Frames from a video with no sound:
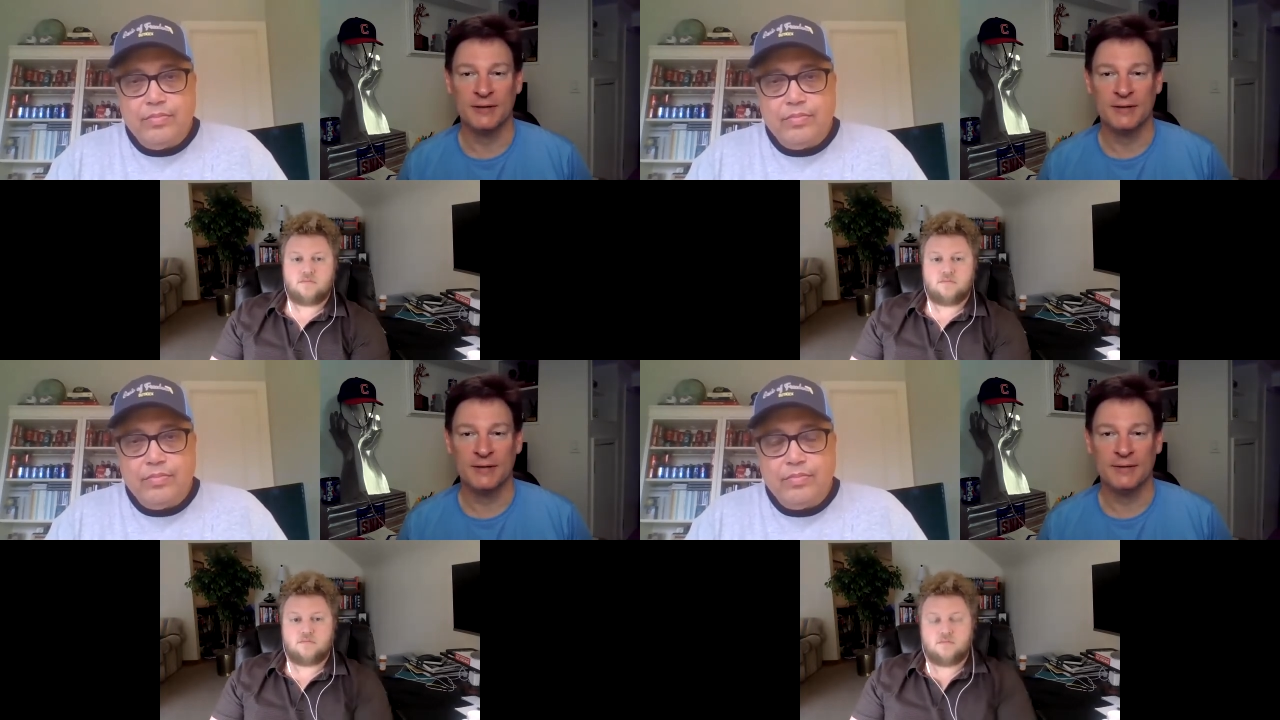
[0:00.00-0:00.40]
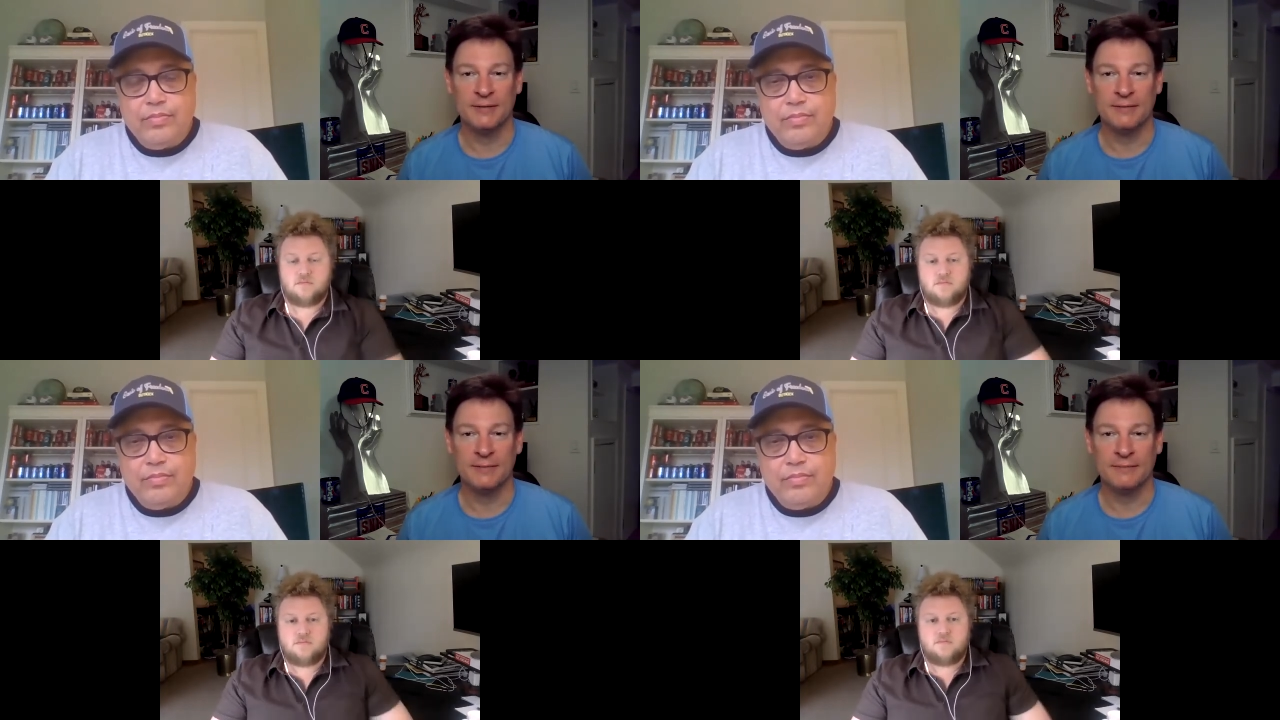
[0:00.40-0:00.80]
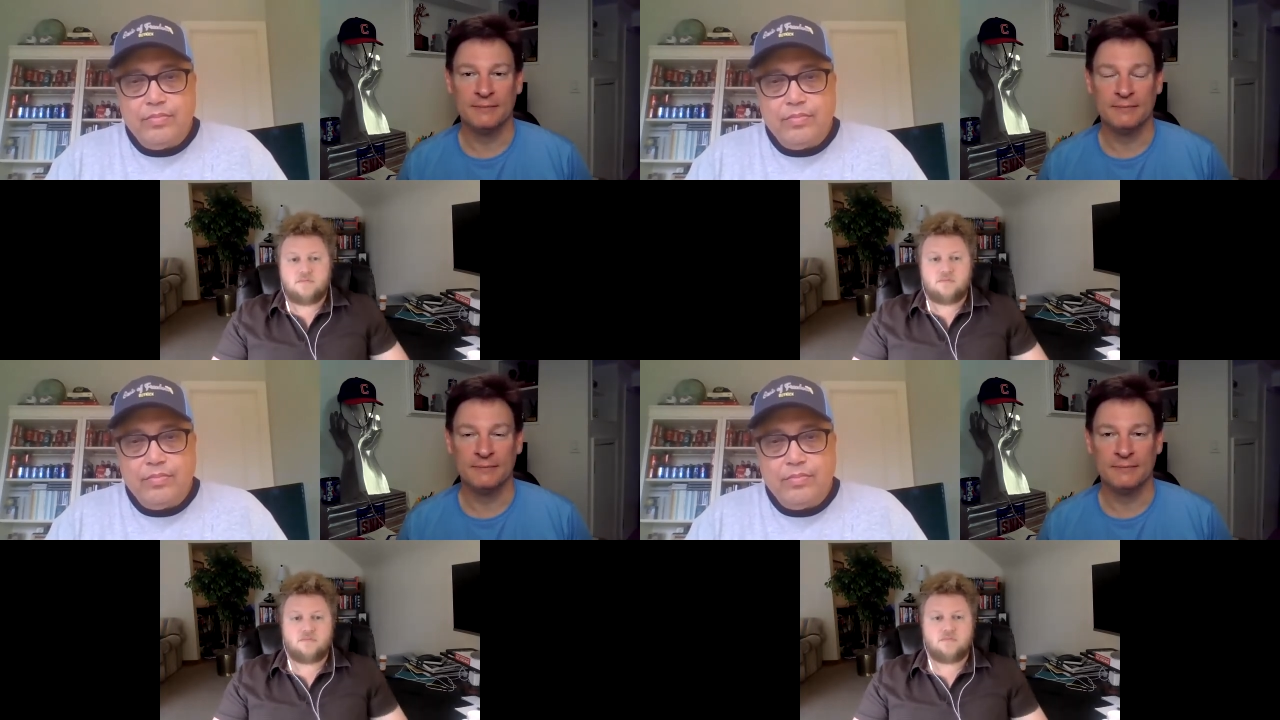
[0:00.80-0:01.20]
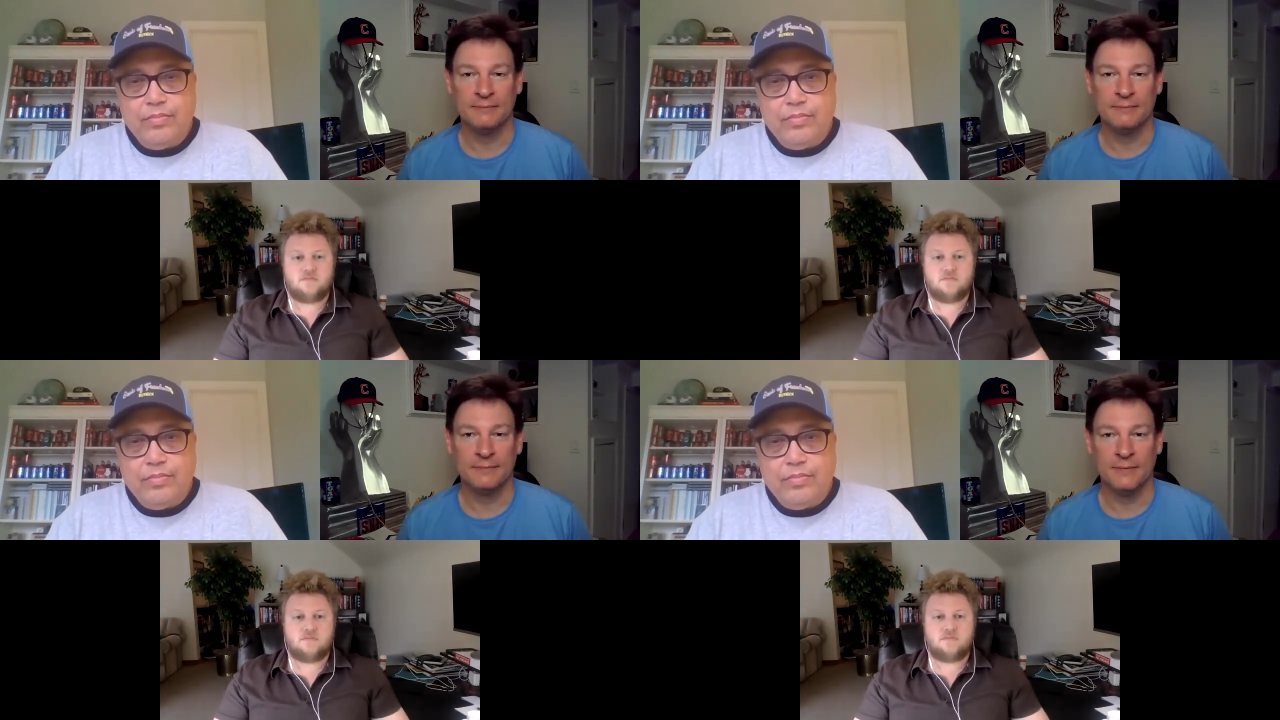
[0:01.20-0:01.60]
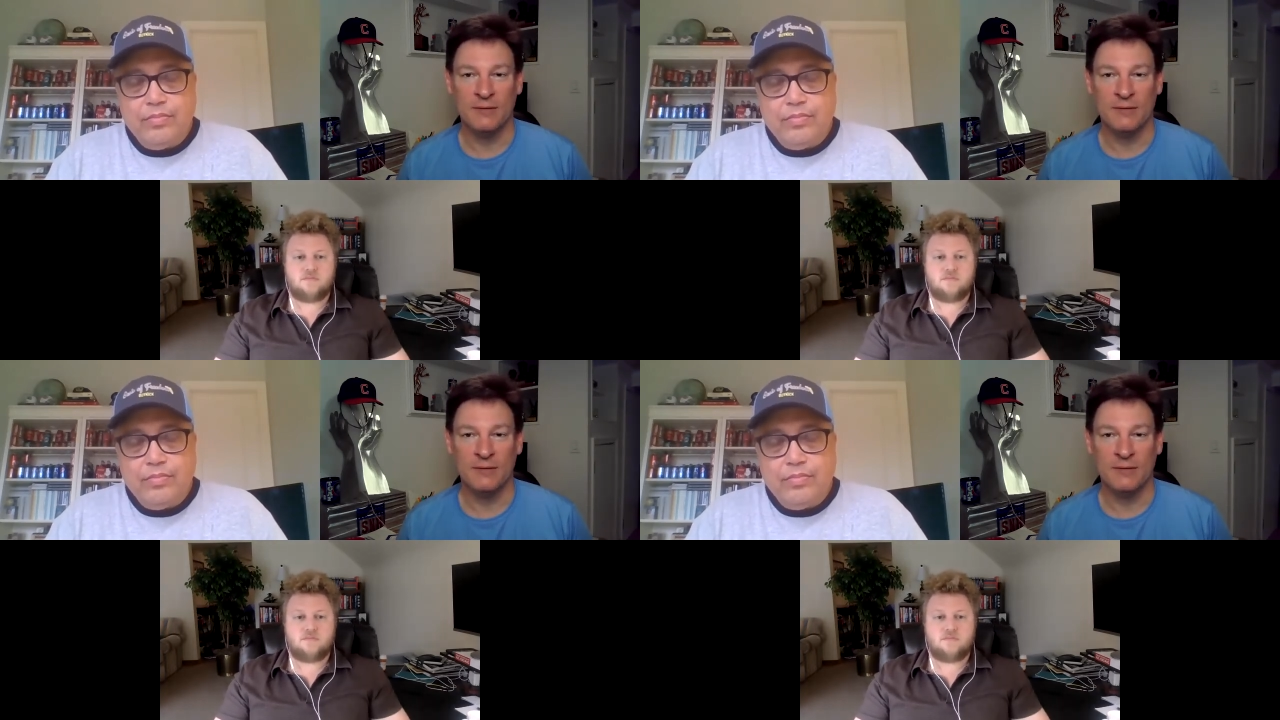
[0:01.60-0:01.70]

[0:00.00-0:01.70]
Nothing is said.